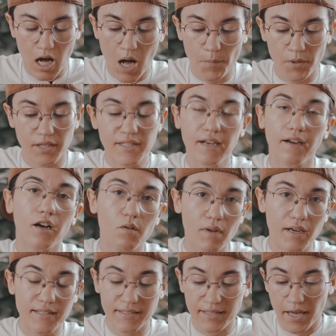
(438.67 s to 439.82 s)
I'm gonna tear out
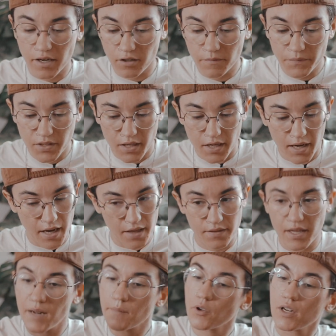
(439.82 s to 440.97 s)
my scale, and
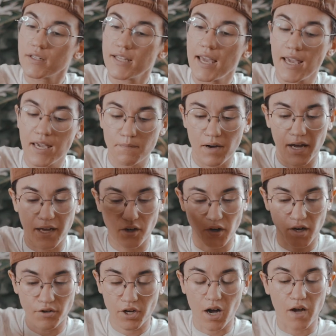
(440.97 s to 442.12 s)
then I'm gonna take my
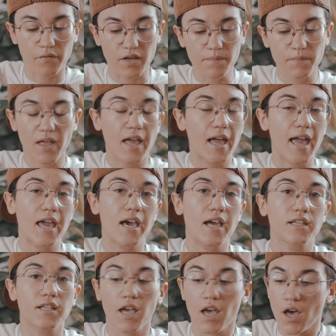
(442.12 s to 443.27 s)
ground coffee.
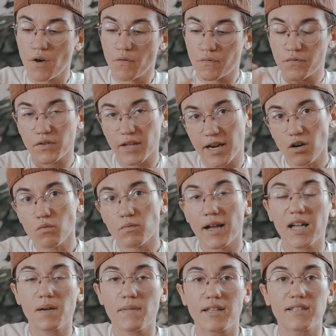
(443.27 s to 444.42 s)
And Flair
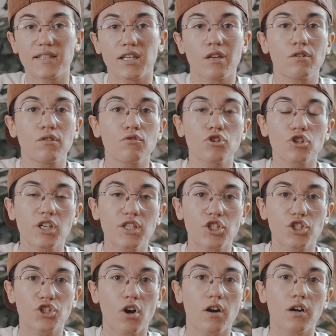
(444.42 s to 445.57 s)
recommends that you usually
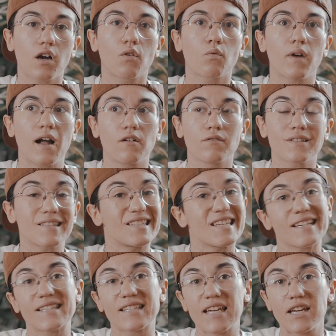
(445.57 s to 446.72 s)
start around
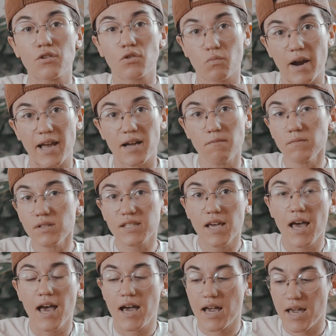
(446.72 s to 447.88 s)
16 grams.
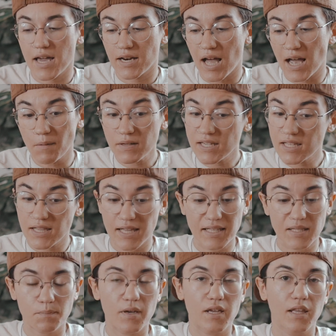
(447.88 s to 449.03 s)
And I would say that
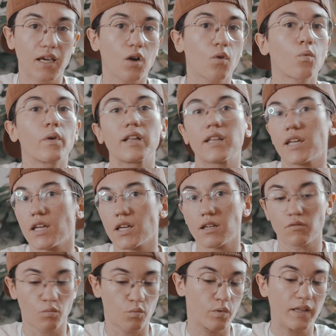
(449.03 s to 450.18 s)
that's been like a really,
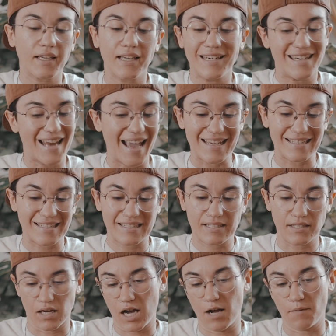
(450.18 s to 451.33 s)
really nice
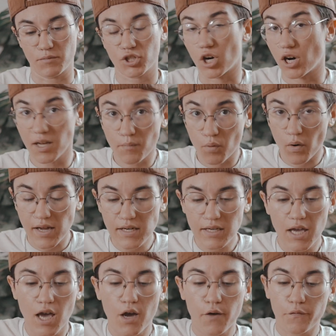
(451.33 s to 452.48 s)
starting point.
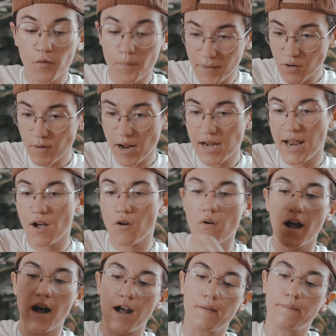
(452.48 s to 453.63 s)
For me right
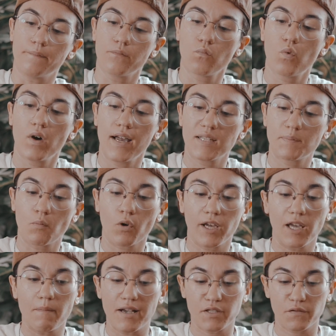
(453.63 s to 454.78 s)
now, what has been
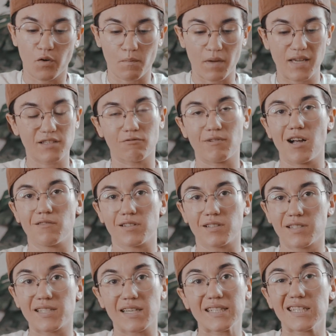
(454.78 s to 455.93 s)
working best for me is around
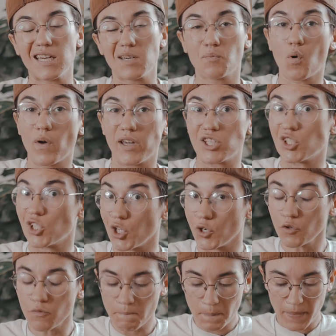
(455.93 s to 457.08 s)

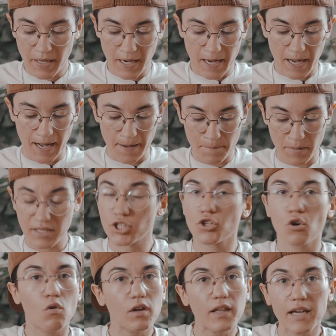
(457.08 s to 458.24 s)
16.2. But it's
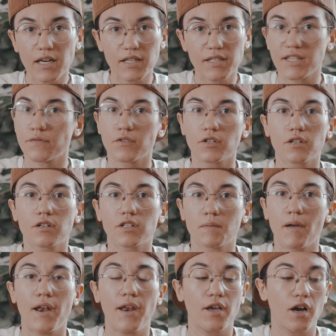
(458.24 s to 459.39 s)
totally gonna differ
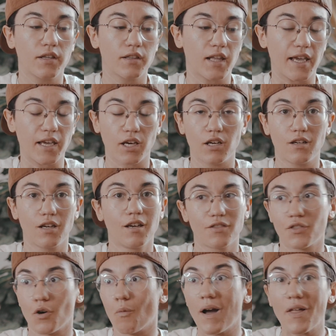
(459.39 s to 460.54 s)
depending on like
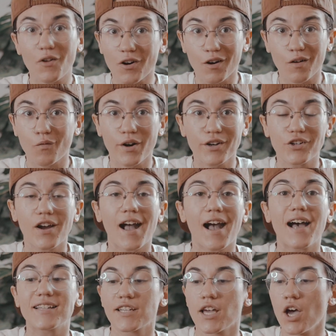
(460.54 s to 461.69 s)
the weather of where you're
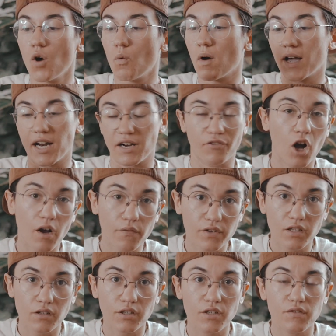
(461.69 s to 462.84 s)
at, what kind of coffee
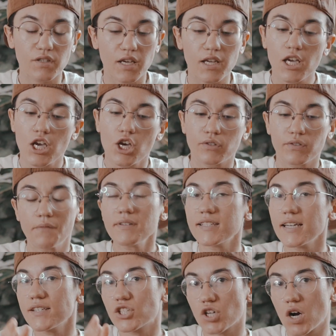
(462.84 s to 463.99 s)
you're using. So I would
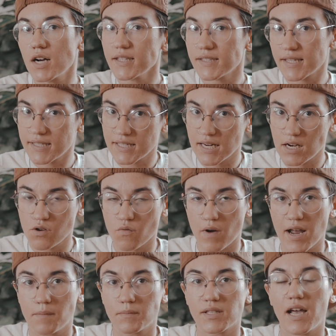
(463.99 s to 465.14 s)
say start at 16
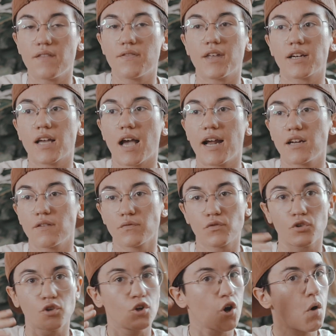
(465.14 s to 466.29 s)
grams and then kind
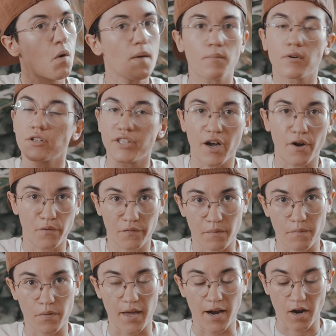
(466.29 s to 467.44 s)
of go up or down
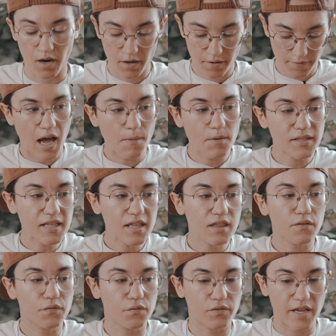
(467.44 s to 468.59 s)
from there. I would say that
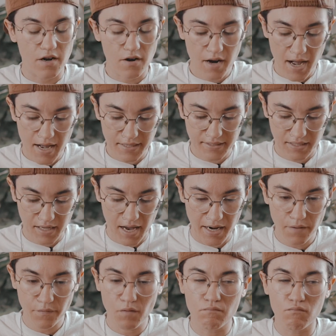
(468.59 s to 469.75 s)
the Flair has
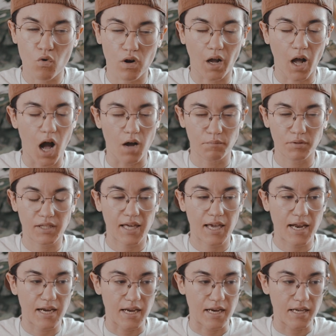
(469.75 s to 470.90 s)
kind of a more
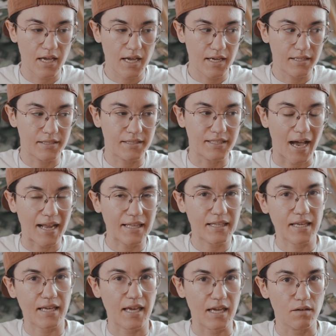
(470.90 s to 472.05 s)
complicated
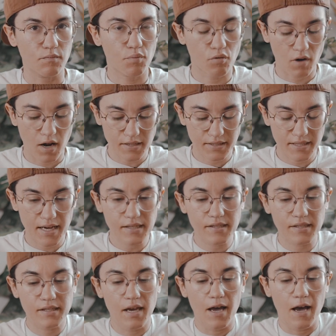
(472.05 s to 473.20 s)
dialing in process.